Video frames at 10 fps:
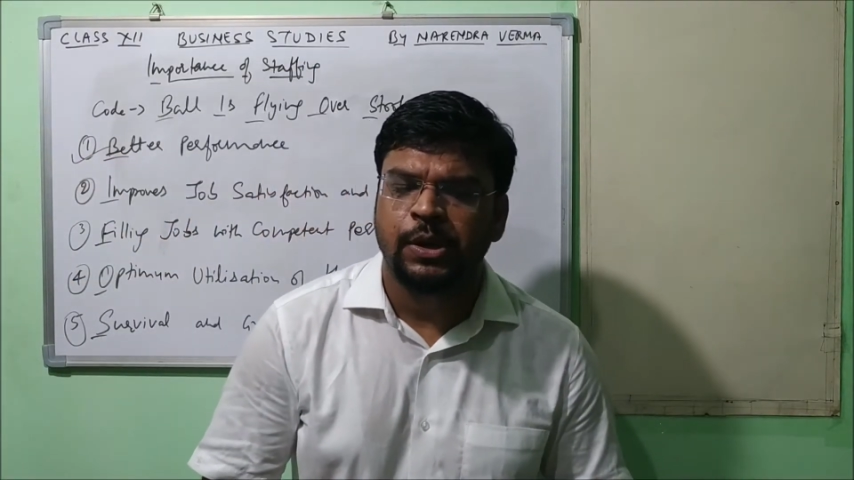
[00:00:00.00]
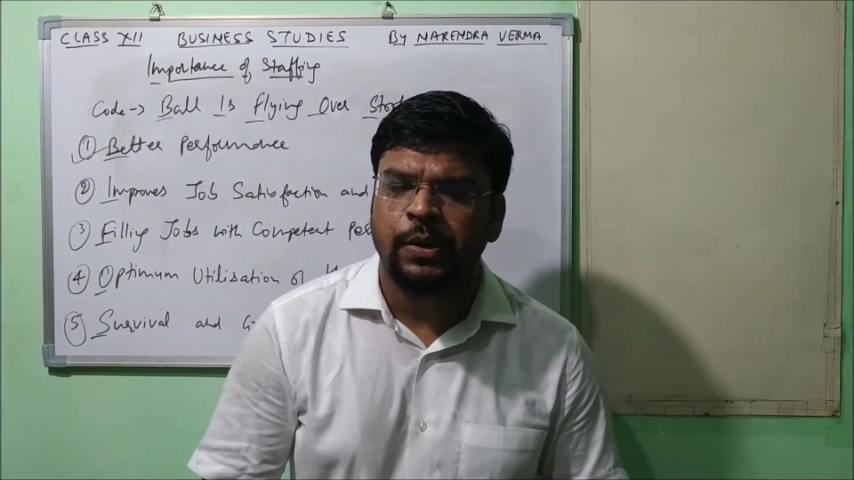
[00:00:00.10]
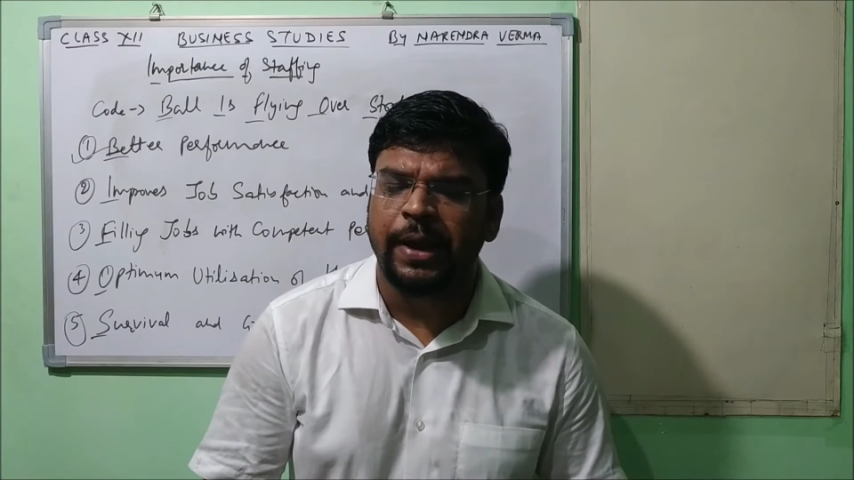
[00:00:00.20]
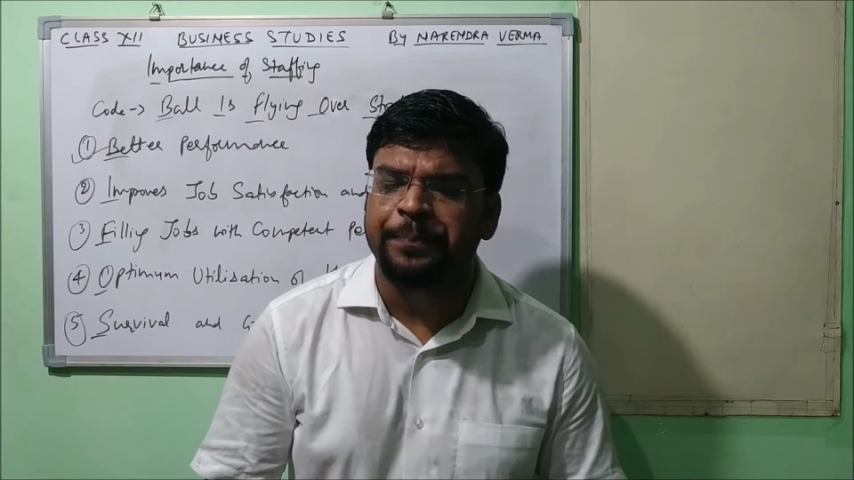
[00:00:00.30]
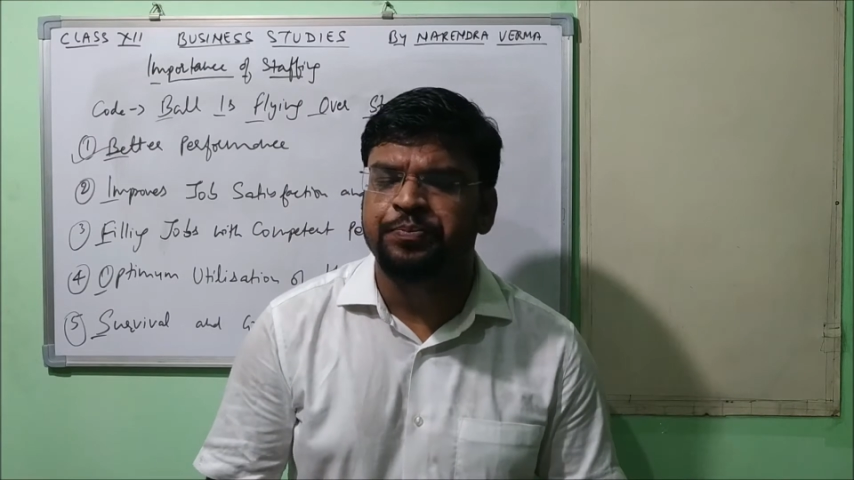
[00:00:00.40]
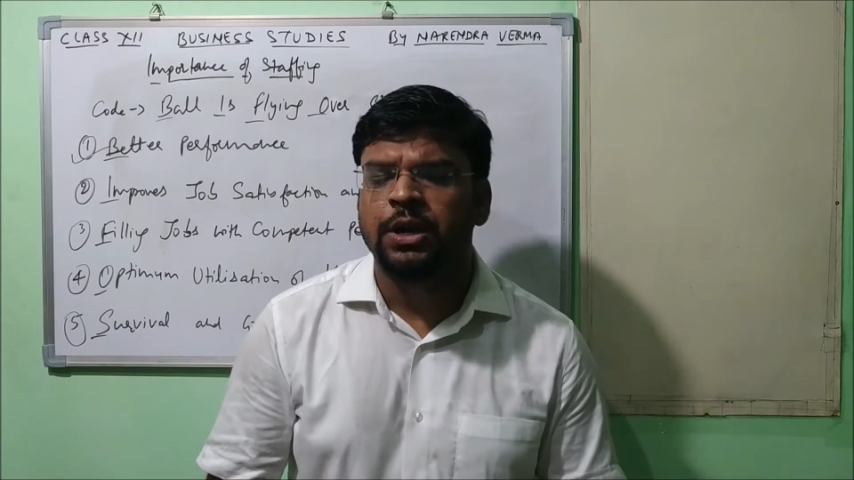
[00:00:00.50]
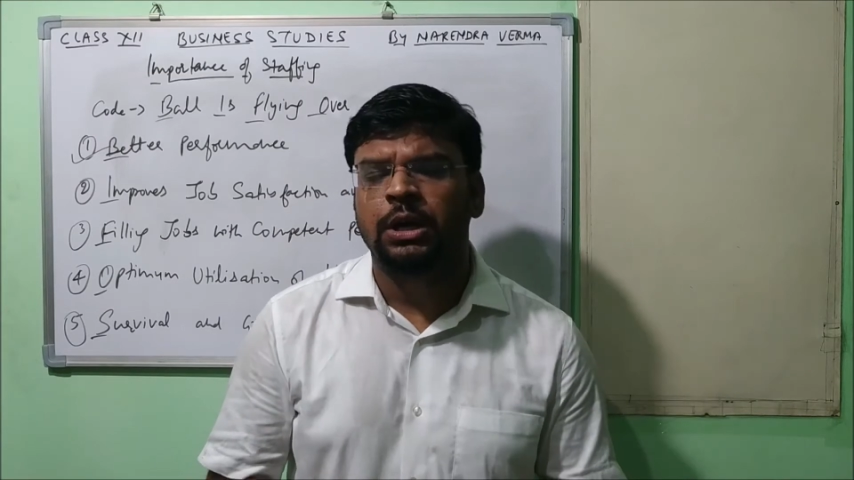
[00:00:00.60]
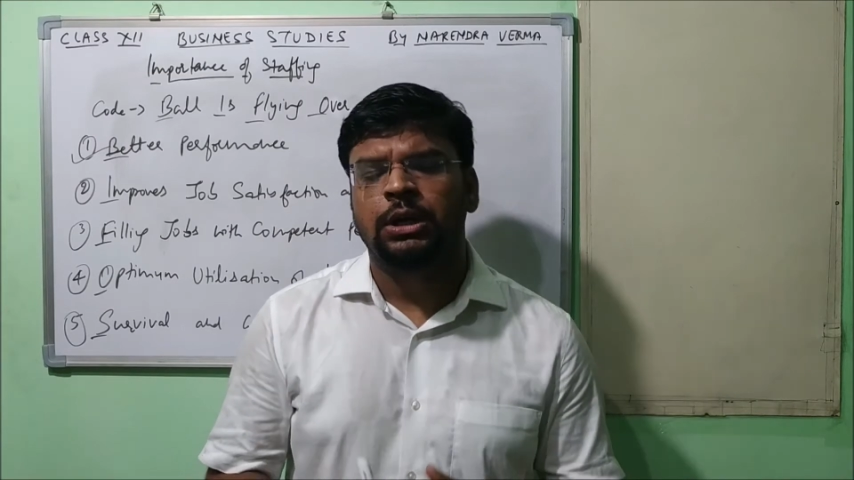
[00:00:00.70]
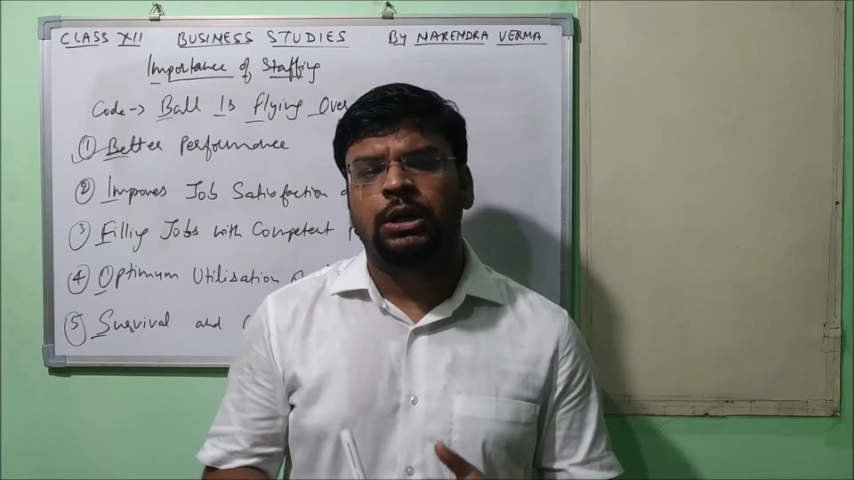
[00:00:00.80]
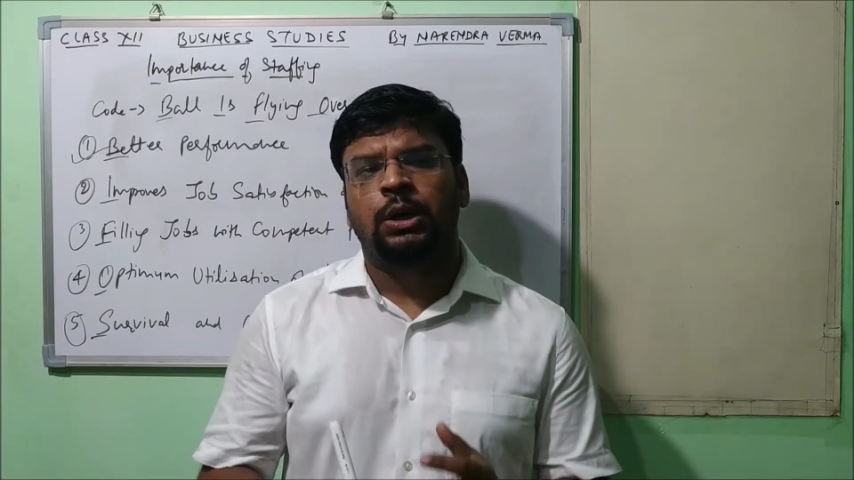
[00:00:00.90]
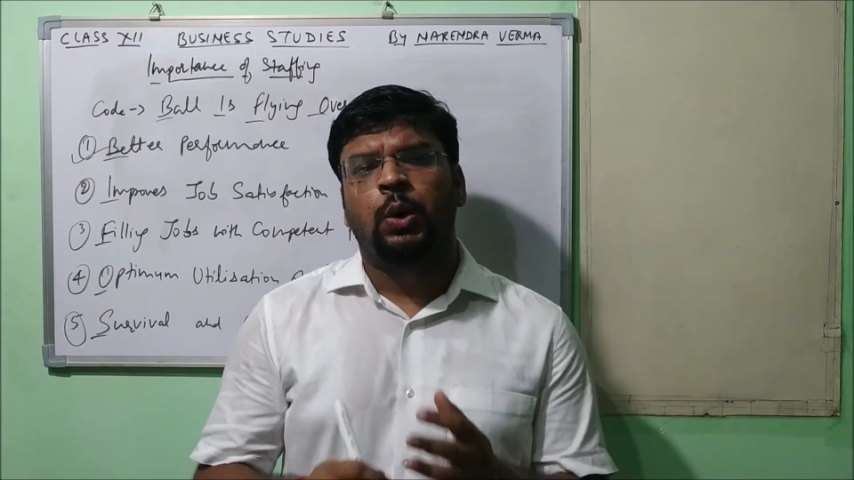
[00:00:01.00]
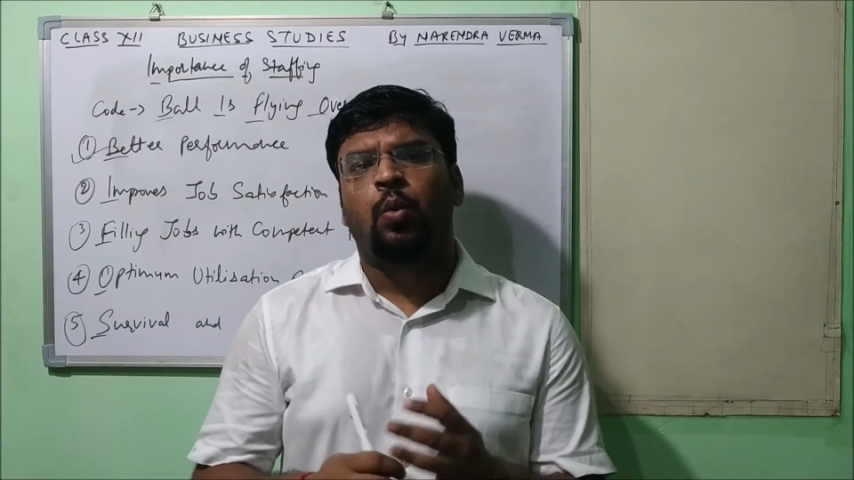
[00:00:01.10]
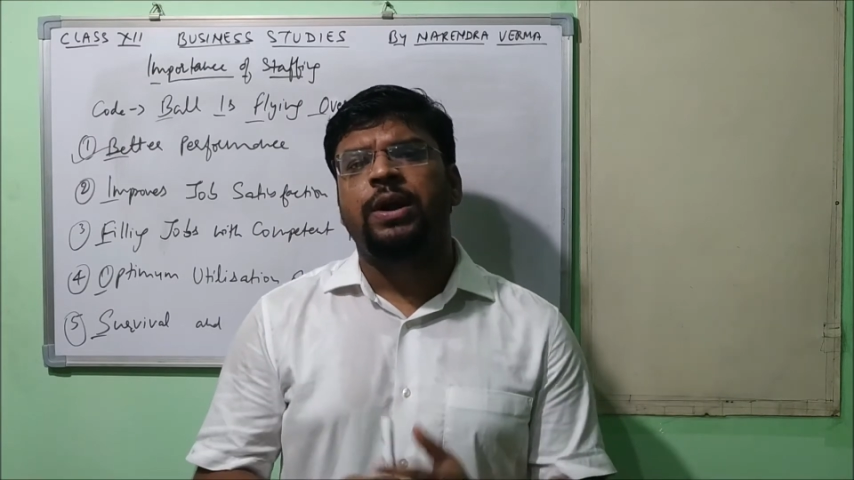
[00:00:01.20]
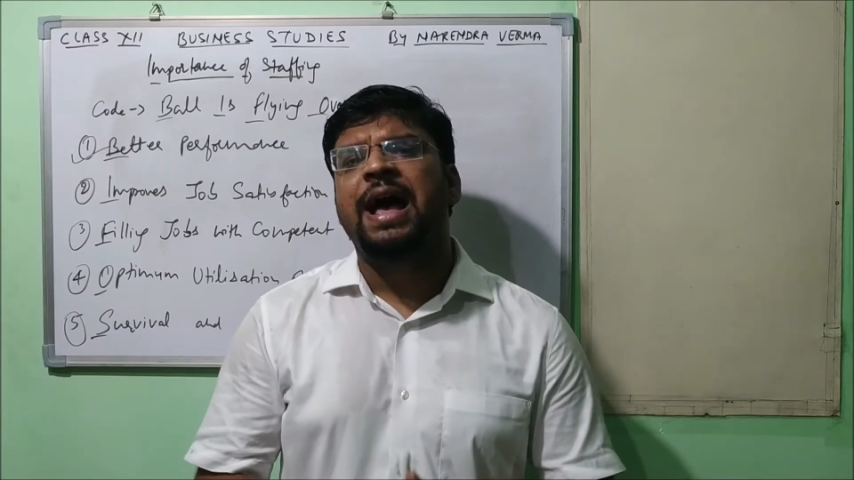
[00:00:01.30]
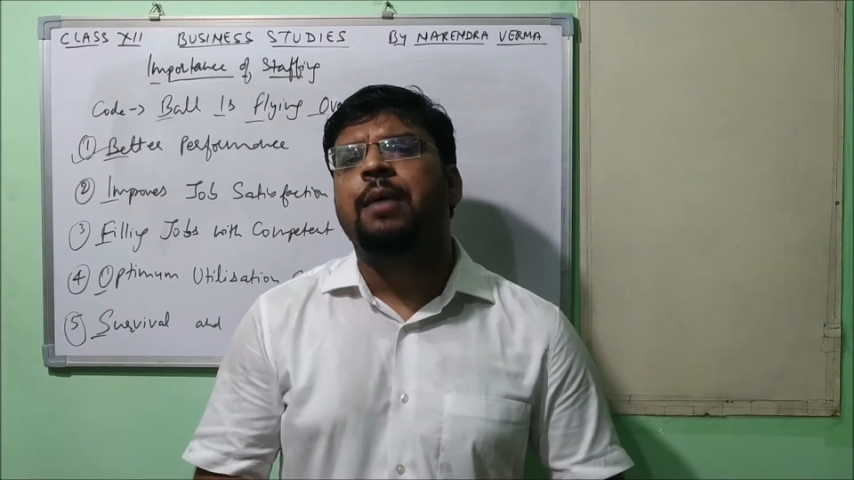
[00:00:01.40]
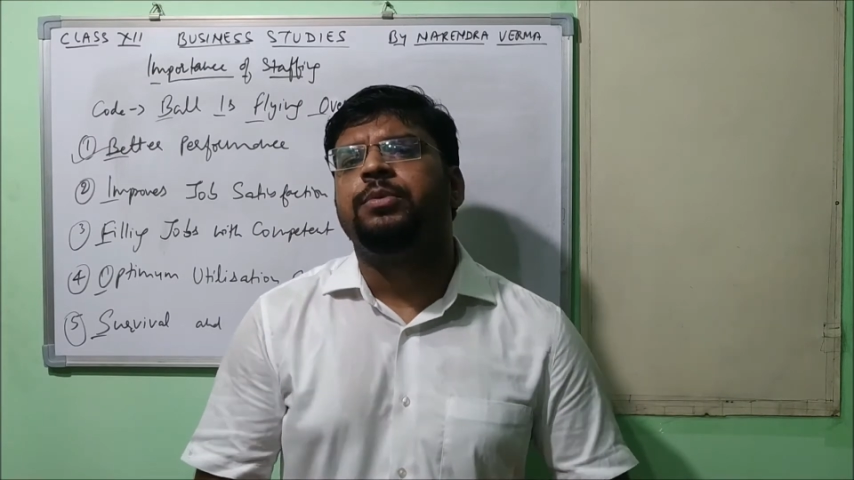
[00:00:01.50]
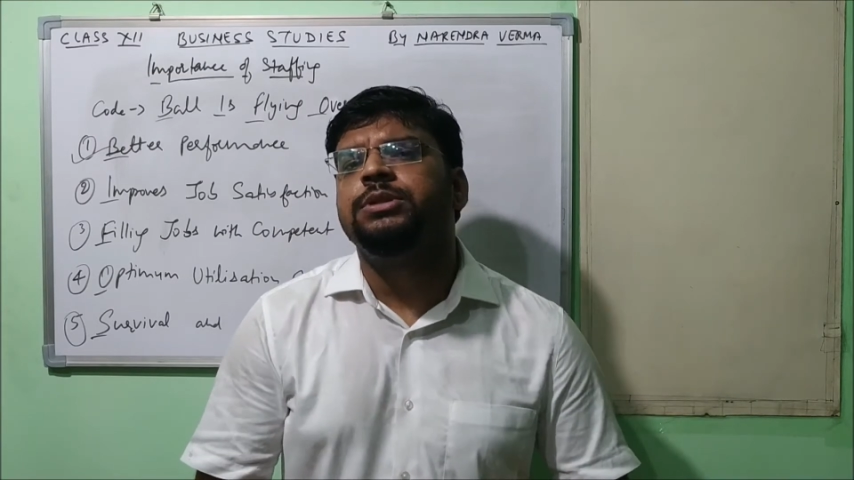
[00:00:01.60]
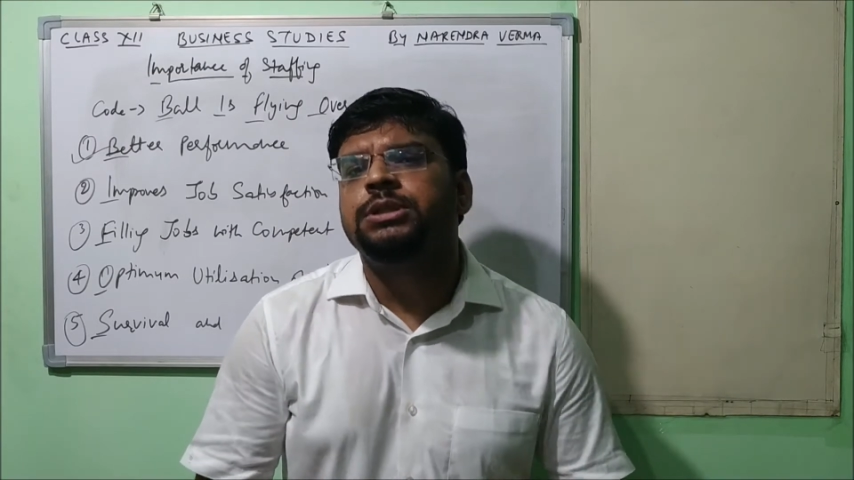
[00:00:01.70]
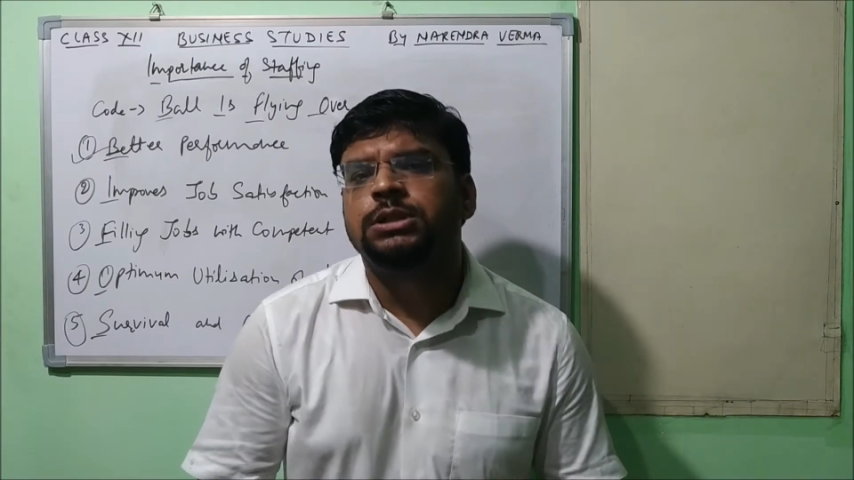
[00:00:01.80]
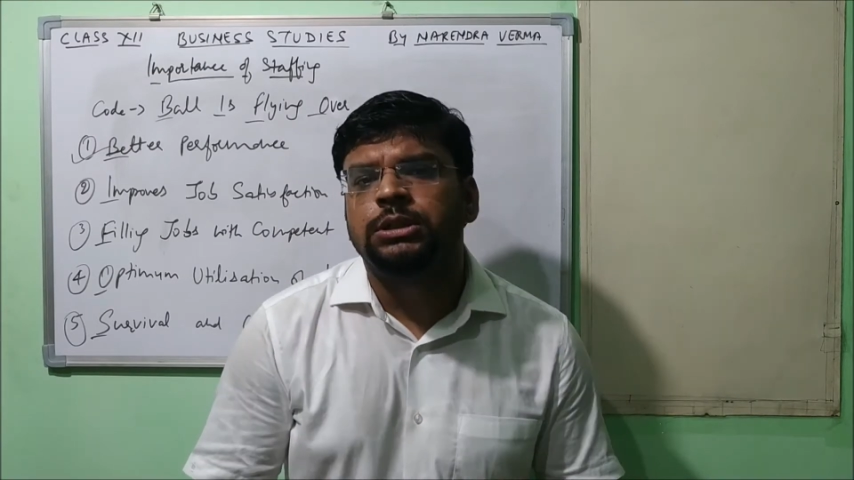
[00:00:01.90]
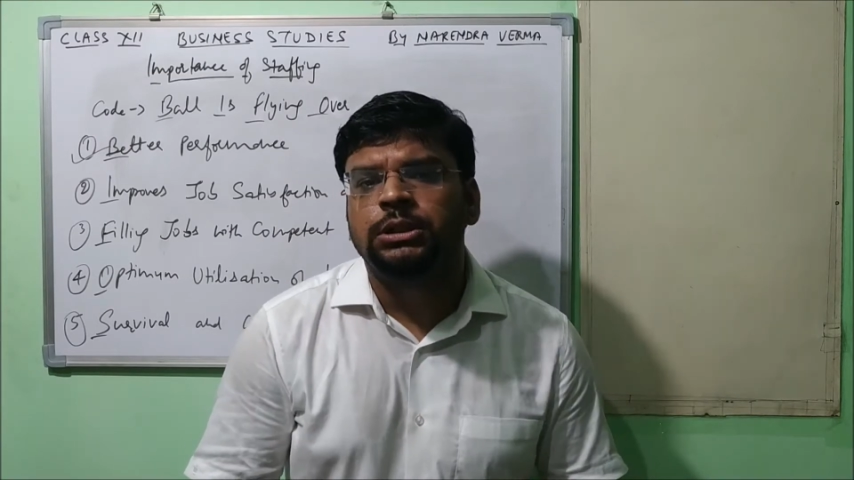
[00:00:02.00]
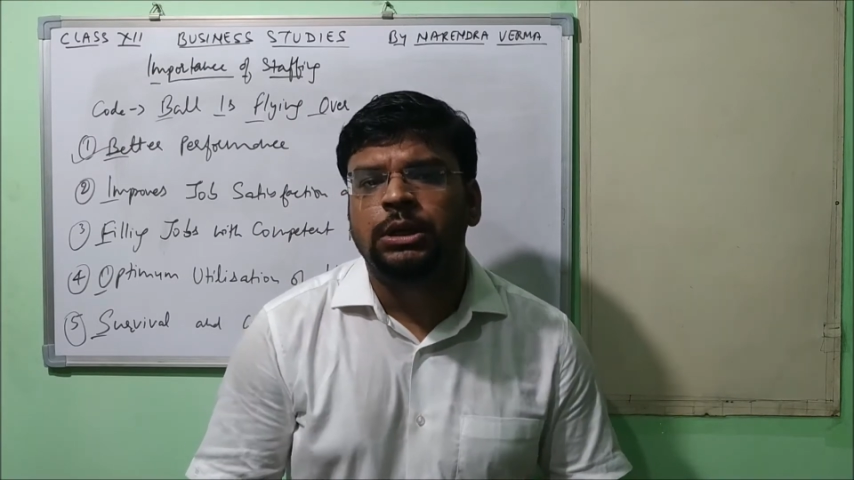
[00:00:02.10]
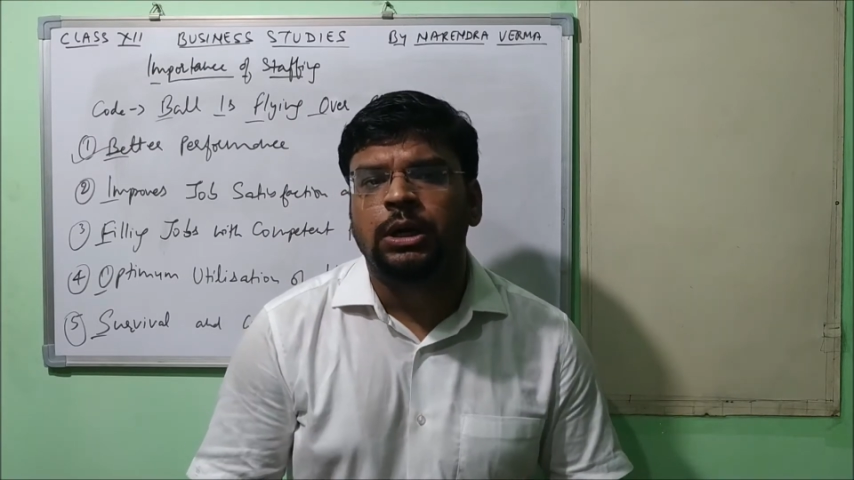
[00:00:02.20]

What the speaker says: Okay, what happens